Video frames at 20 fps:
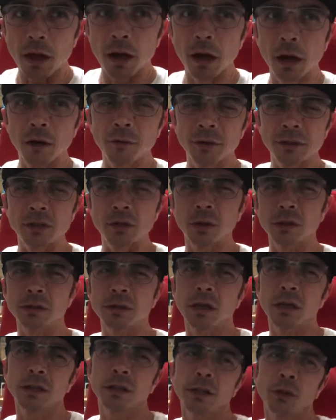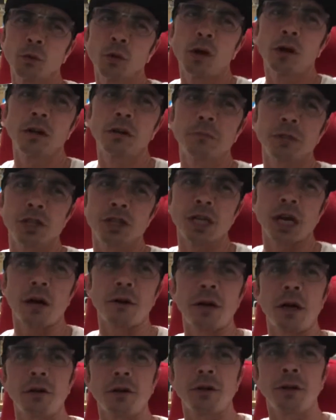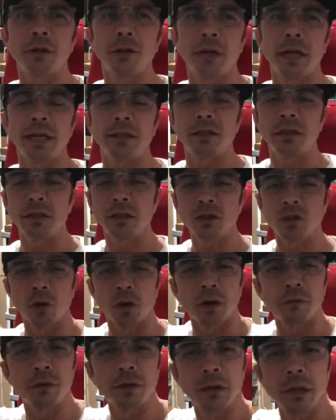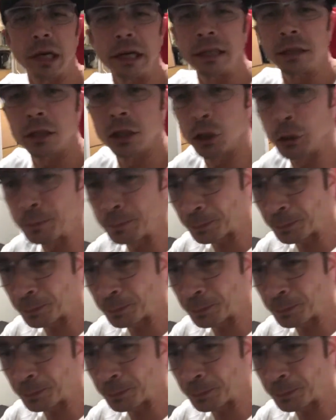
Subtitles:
Resort Dog, you're welcome to shout out your Etsy store if you'd like to.